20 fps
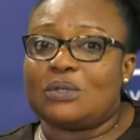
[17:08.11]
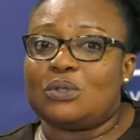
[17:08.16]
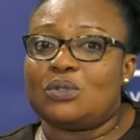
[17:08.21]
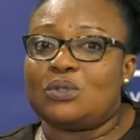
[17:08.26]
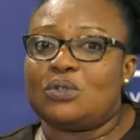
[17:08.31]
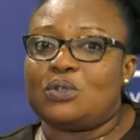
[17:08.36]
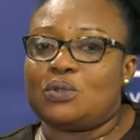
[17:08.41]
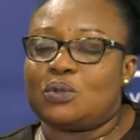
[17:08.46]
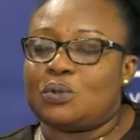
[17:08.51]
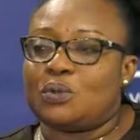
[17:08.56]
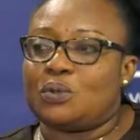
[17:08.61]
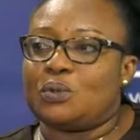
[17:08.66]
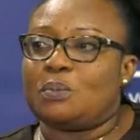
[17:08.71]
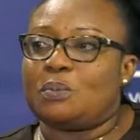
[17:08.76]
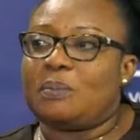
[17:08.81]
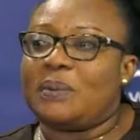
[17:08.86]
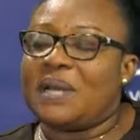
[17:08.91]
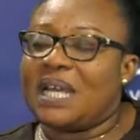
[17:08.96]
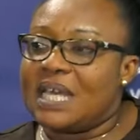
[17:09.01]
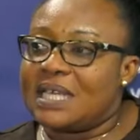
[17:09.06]
to
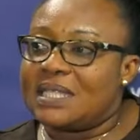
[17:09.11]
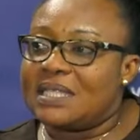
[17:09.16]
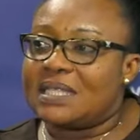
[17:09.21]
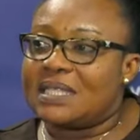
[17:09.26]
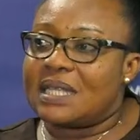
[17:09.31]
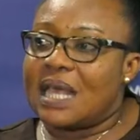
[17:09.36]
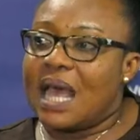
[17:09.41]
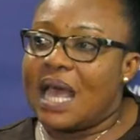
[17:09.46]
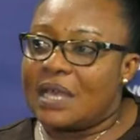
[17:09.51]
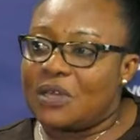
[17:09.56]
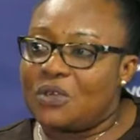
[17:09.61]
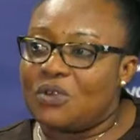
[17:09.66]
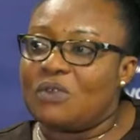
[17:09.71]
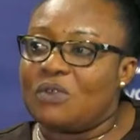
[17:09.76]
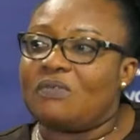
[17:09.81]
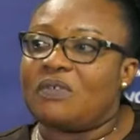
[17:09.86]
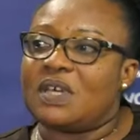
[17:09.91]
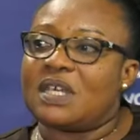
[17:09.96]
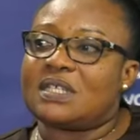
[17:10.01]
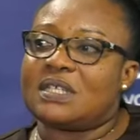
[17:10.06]
place our
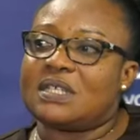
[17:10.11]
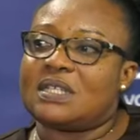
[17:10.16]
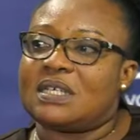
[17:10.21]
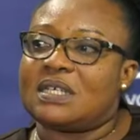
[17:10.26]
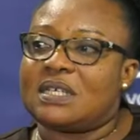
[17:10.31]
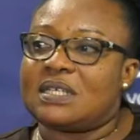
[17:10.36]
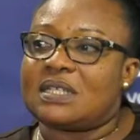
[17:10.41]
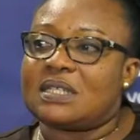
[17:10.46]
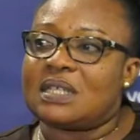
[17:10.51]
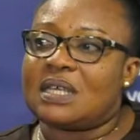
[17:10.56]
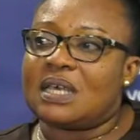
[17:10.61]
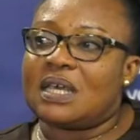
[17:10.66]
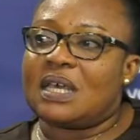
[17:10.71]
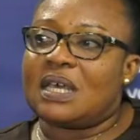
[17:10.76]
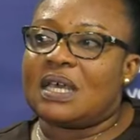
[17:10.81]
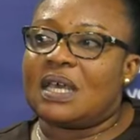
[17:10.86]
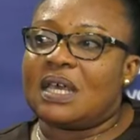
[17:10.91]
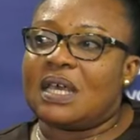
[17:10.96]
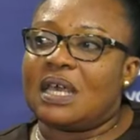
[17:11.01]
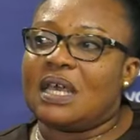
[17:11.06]
universities
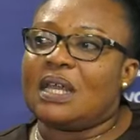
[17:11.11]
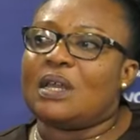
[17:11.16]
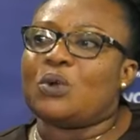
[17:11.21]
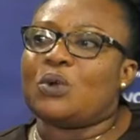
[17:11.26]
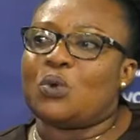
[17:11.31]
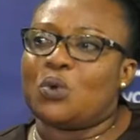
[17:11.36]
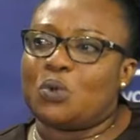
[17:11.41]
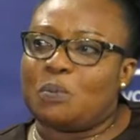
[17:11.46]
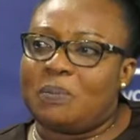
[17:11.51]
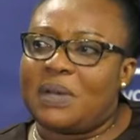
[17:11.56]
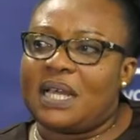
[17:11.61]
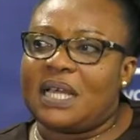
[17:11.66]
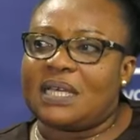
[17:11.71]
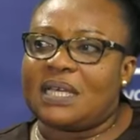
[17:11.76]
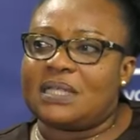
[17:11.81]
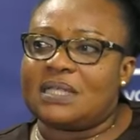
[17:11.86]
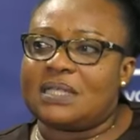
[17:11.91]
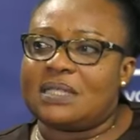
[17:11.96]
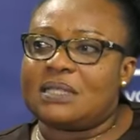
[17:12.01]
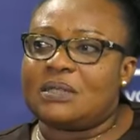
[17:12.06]
in a good
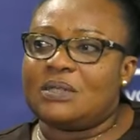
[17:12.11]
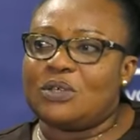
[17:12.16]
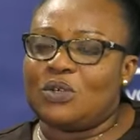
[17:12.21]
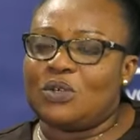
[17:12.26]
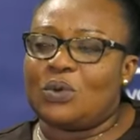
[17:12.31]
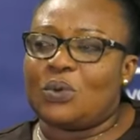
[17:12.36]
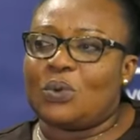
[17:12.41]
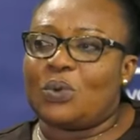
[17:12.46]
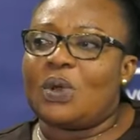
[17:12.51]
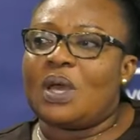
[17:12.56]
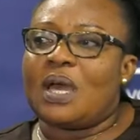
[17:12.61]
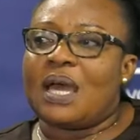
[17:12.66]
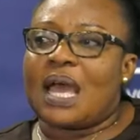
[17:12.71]
place, you know,